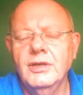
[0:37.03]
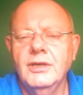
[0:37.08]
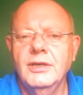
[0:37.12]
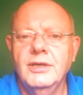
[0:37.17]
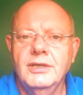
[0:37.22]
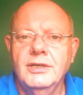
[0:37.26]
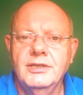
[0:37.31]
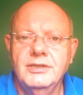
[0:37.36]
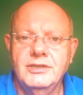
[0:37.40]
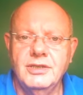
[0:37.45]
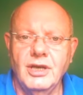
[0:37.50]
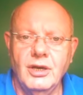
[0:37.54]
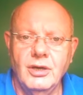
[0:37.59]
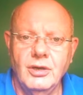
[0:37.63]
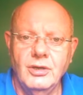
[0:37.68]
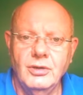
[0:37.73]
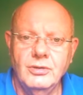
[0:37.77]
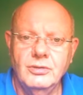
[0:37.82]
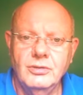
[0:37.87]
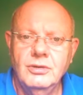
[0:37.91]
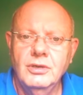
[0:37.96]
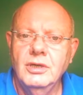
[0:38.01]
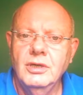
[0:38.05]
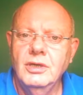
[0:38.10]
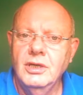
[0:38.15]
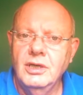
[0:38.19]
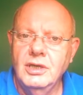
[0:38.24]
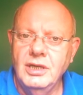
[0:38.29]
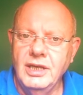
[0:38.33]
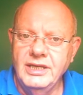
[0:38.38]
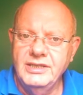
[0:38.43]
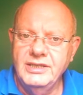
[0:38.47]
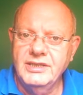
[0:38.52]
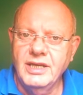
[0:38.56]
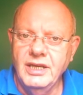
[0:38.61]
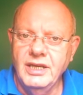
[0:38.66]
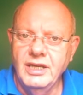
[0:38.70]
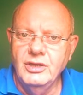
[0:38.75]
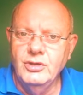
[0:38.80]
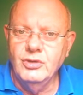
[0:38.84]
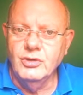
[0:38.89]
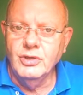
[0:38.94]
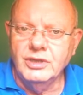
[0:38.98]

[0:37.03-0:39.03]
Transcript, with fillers: So let's get into it.